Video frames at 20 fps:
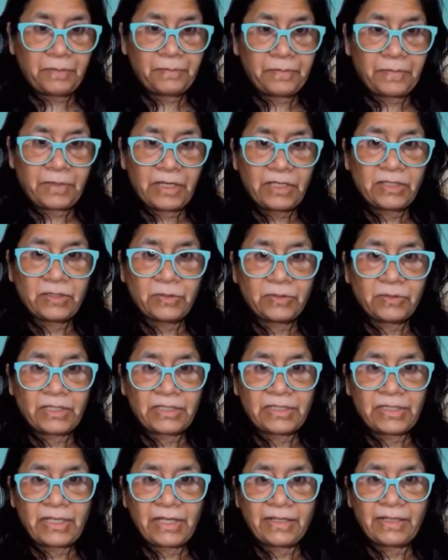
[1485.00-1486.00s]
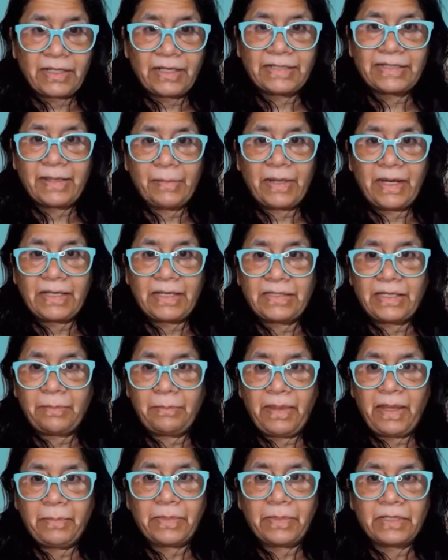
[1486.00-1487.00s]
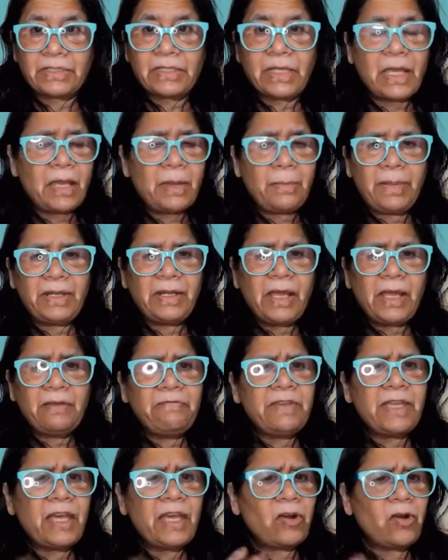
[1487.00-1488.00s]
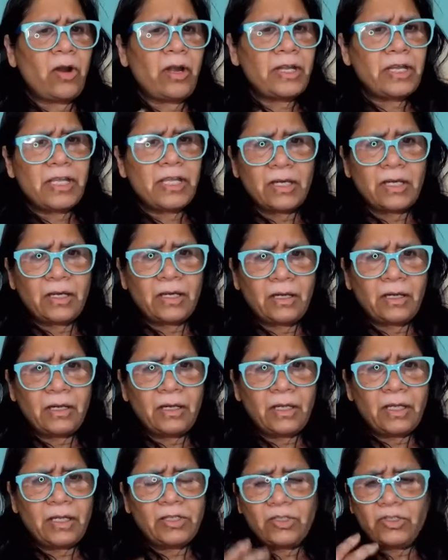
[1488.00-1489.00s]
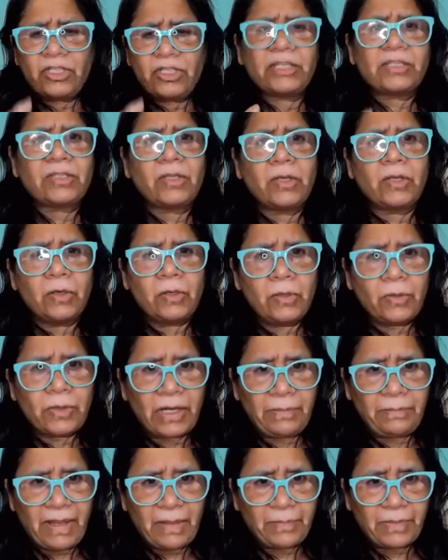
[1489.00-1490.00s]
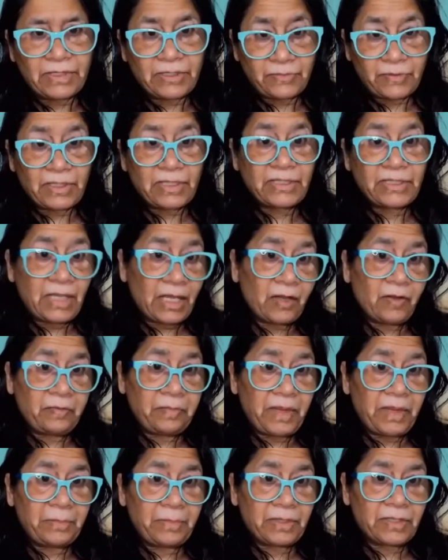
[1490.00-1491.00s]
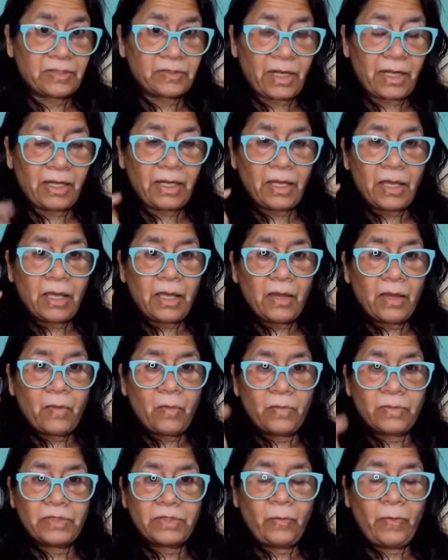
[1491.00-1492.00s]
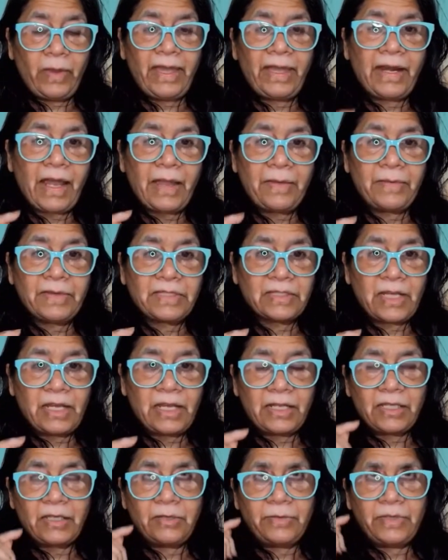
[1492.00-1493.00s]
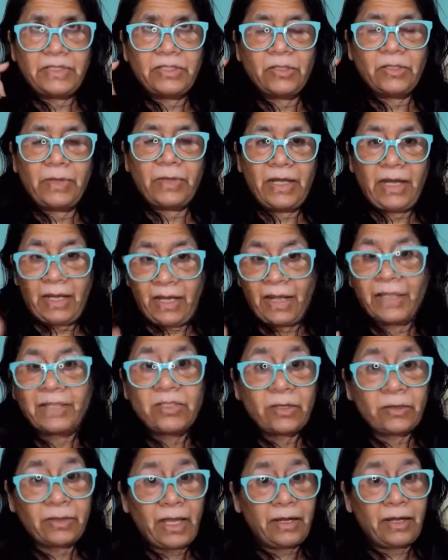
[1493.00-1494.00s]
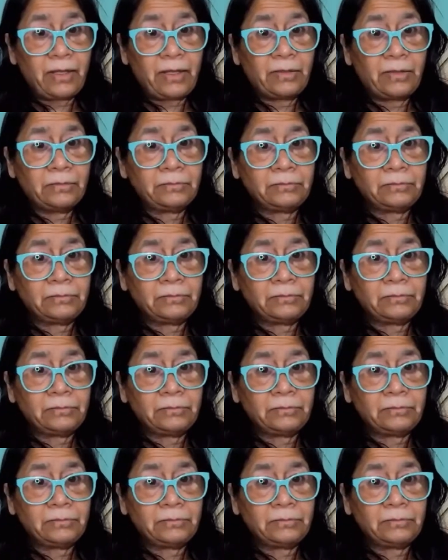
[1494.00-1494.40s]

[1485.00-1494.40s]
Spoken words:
resources like that summarizing papers. But we are not here to just go look at papers for the sake of papers, right? So where I was telling you is you can enhance your career,